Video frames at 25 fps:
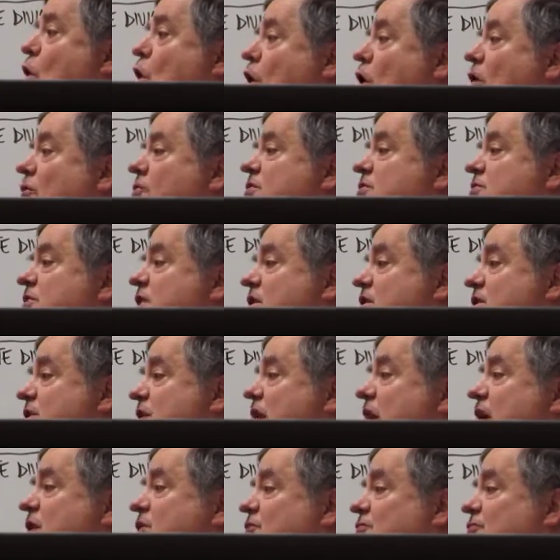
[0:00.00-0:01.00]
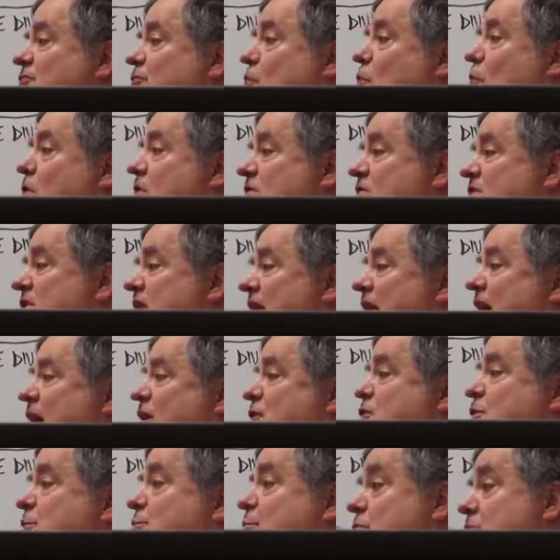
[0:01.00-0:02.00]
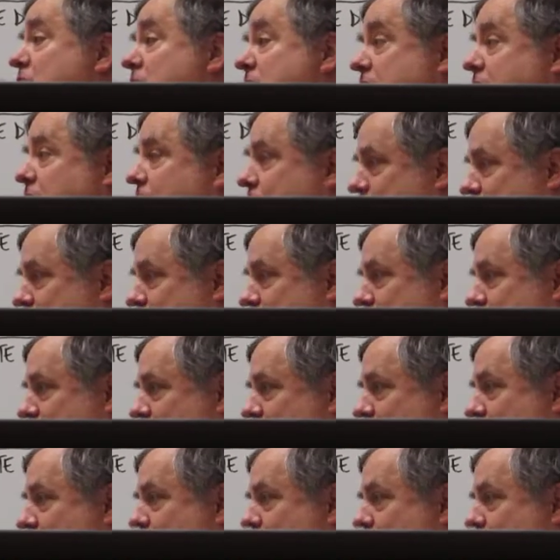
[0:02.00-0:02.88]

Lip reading: over the next 4 taxable years